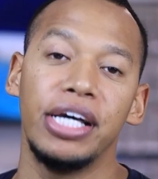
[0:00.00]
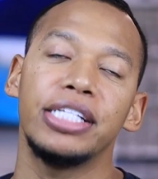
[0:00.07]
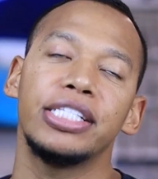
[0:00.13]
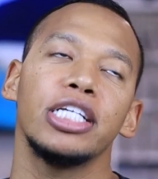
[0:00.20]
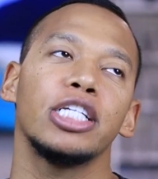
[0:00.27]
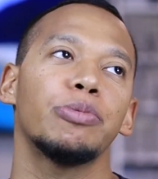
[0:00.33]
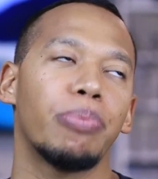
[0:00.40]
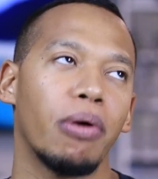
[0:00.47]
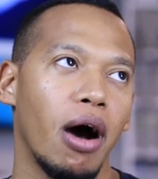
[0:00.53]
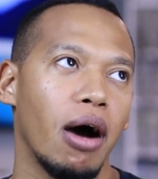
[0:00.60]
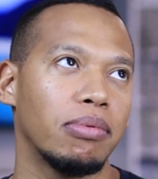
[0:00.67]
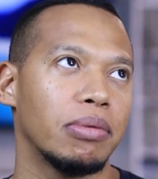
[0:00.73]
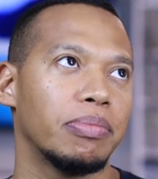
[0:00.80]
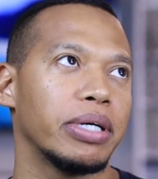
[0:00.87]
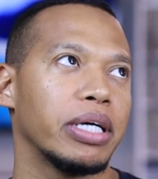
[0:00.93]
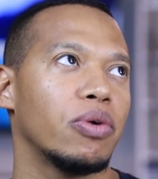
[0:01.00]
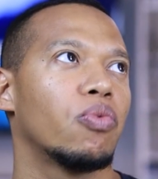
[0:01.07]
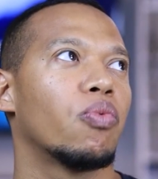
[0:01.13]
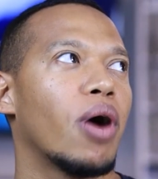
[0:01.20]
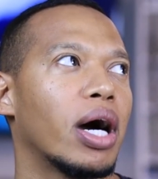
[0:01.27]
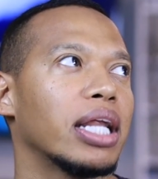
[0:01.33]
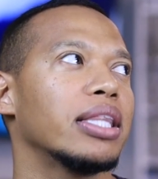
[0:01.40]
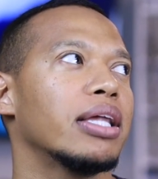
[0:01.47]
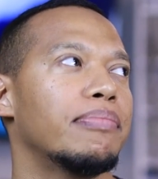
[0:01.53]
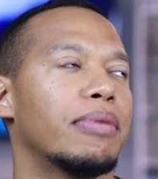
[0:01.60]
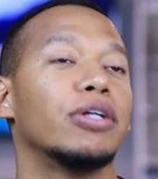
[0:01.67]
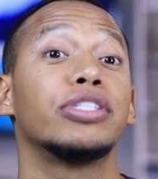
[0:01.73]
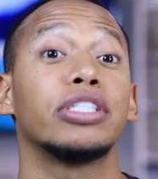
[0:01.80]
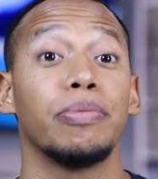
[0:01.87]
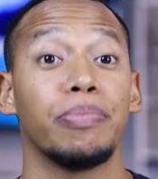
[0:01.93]
This is probably one of the
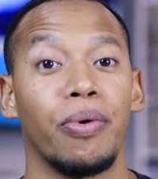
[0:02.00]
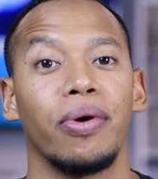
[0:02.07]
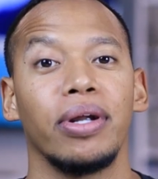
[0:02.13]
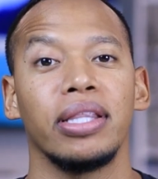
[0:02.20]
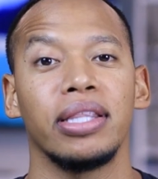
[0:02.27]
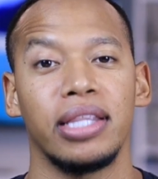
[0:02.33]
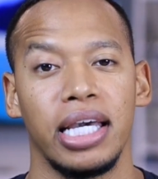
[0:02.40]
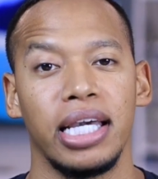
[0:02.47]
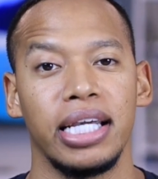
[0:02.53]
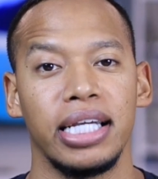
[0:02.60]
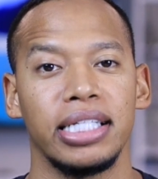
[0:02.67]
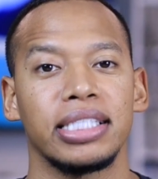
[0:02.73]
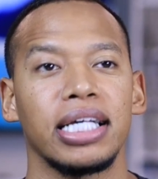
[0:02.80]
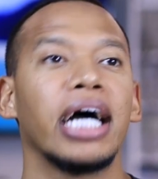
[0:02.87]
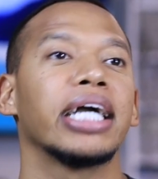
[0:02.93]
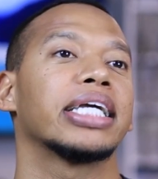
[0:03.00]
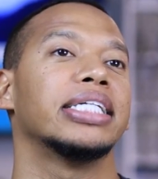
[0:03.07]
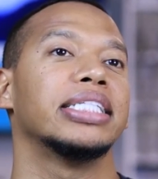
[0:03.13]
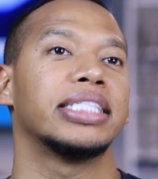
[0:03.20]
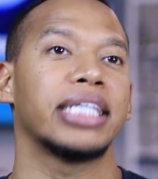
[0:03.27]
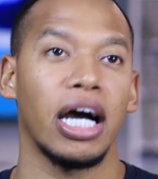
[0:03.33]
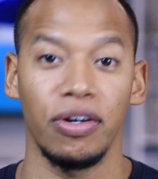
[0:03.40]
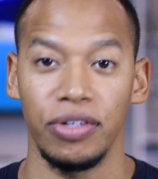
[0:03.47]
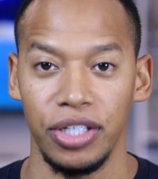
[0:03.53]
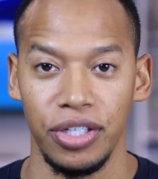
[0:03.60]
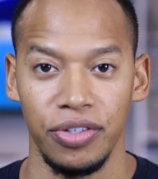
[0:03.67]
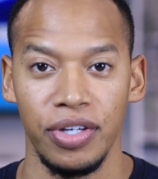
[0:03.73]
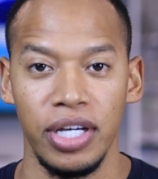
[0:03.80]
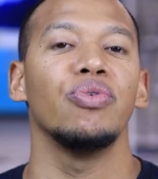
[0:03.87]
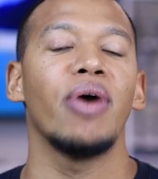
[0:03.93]
most important things I can tell
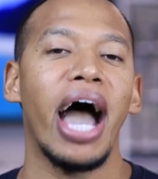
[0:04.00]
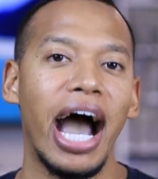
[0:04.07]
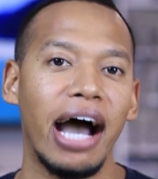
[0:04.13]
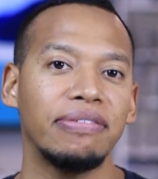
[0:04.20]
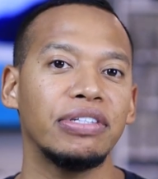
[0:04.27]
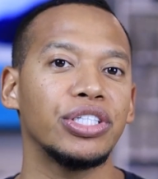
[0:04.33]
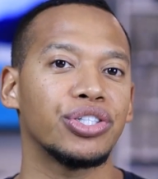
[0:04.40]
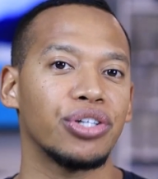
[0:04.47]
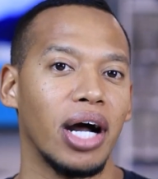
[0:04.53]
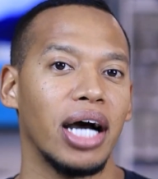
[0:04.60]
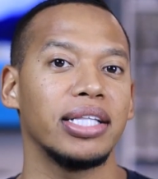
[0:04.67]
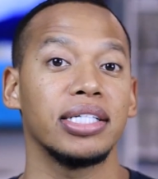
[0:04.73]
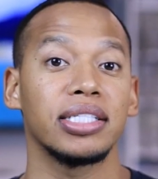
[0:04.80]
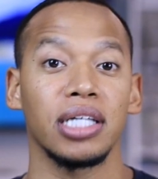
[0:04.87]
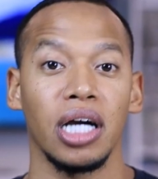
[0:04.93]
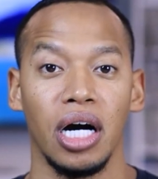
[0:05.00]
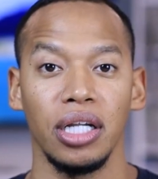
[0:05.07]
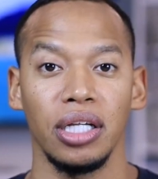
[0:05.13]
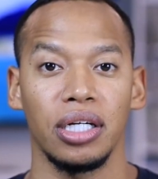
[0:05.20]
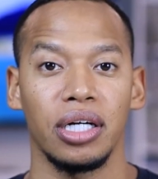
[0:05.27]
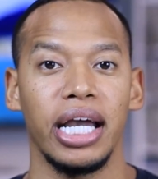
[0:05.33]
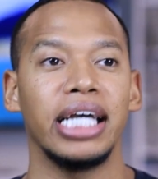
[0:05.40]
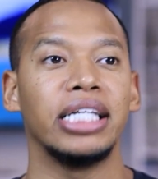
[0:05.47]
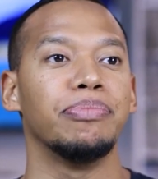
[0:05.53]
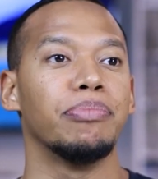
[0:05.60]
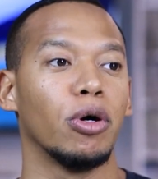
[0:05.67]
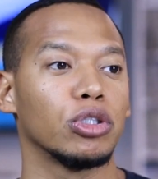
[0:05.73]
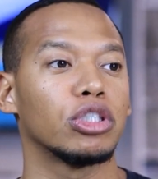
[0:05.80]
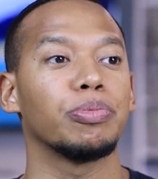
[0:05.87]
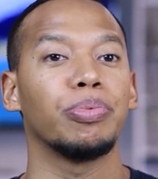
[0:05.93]
you. You have to try this color in
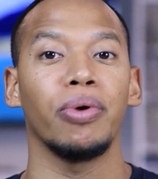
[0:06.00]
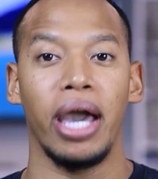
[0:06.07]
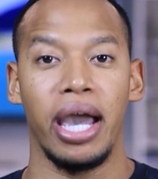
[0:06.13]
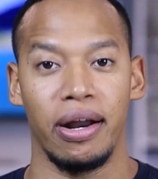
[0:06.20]
multiple